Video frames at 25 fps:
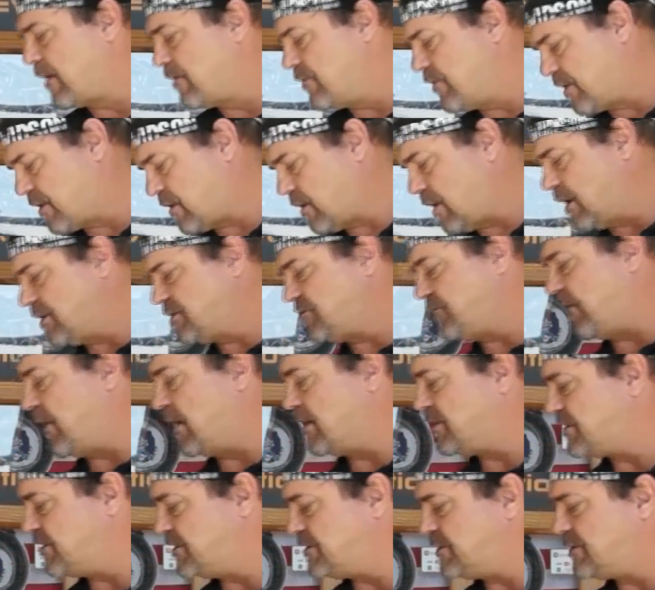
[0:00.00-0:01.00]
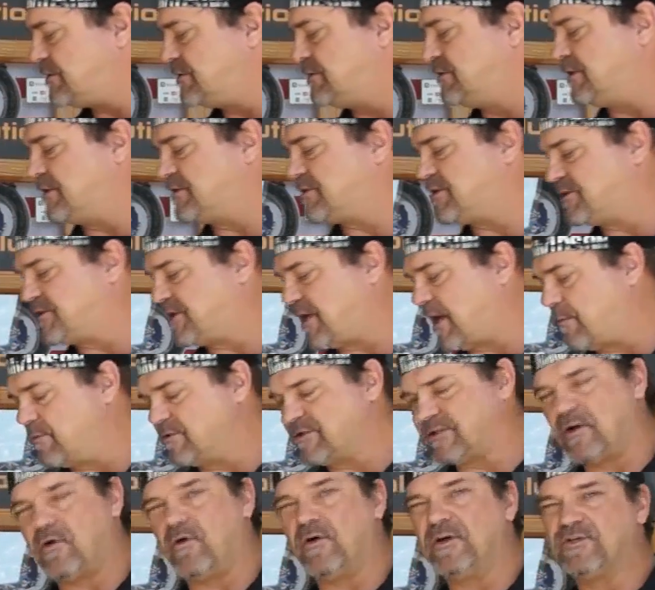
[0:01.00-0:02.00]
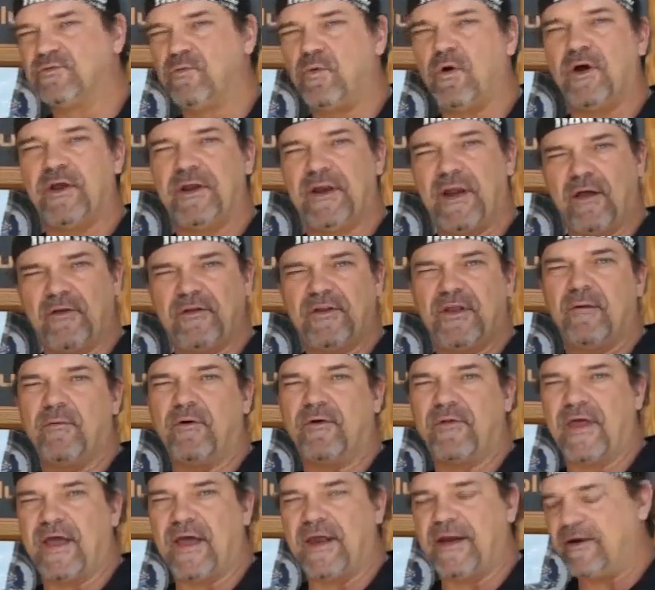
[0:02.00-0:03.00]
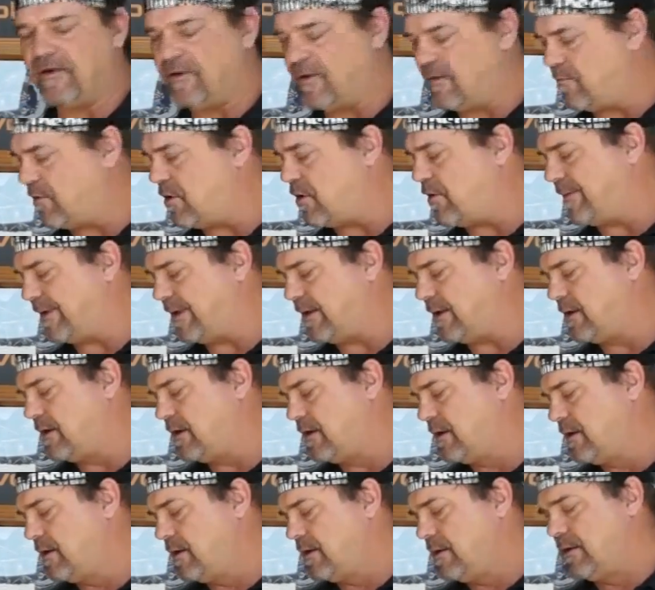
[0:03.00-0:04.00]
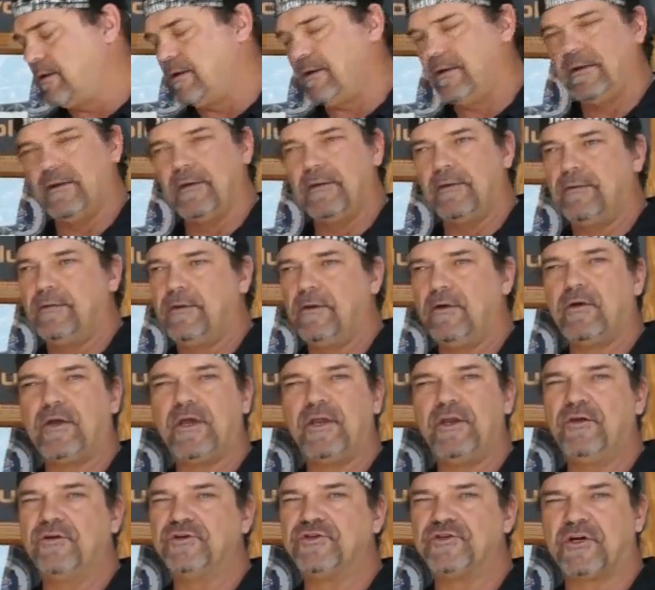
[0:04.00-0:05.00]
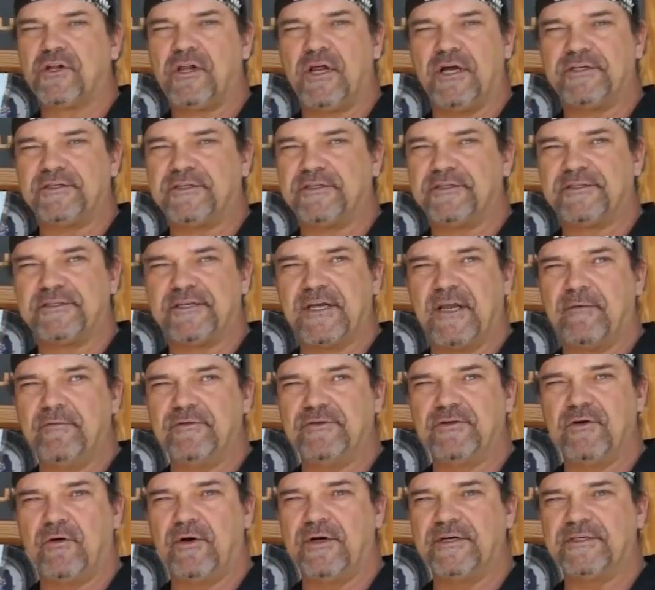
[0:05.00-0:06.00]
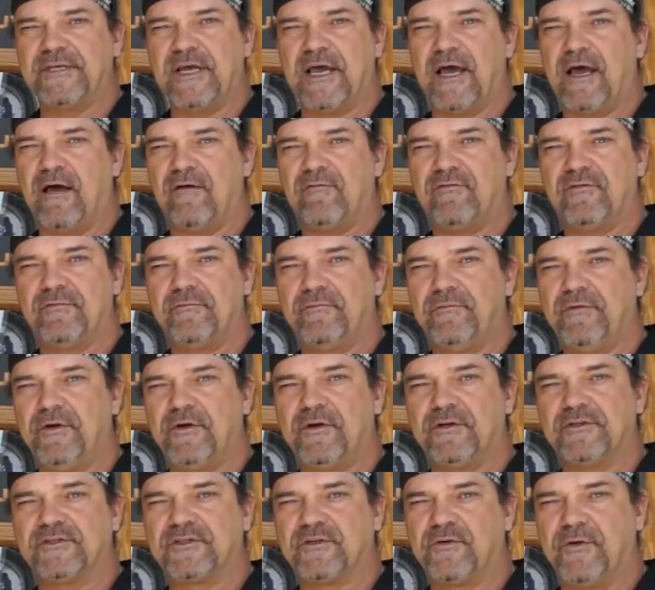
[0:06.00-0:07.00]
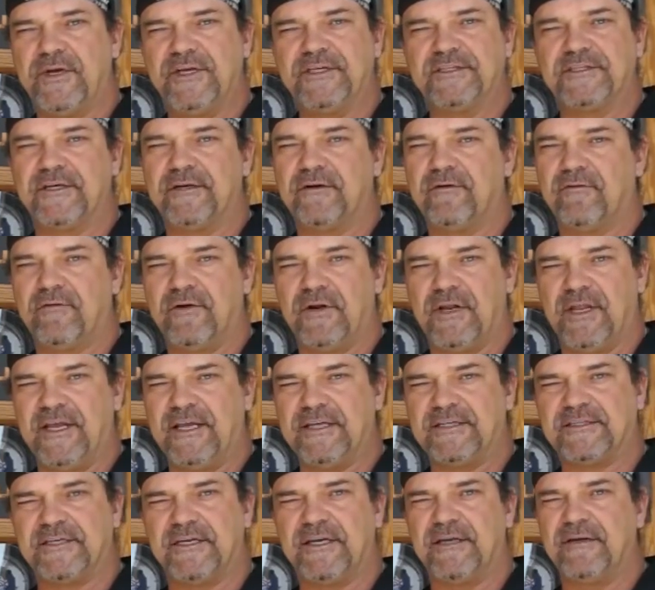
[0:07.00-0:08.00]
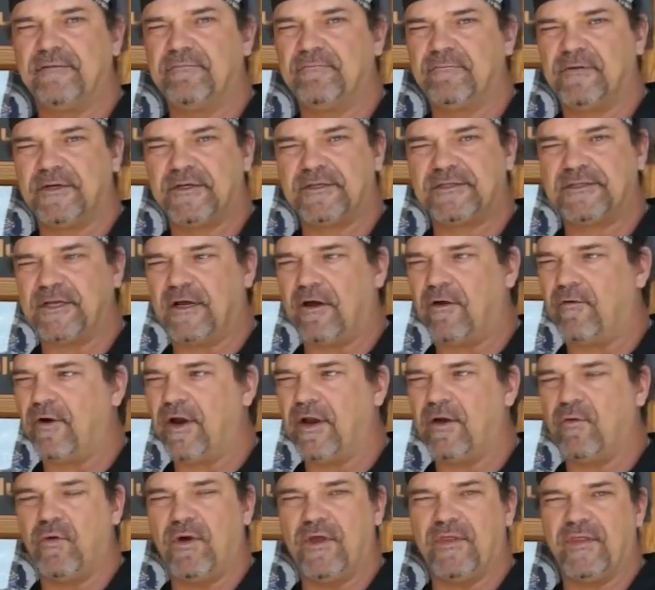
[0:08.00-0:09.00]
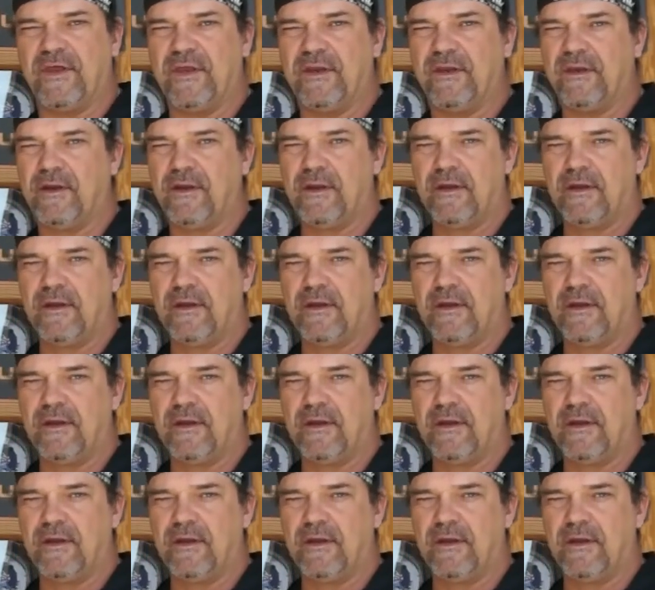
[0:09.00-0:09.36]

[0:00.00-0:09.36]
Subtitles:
The clutch functions just the same as it always would, and I'll demo that here in a moment. You can use your clutch the same as you always have. You can squeeze it, release it, accelerate with it.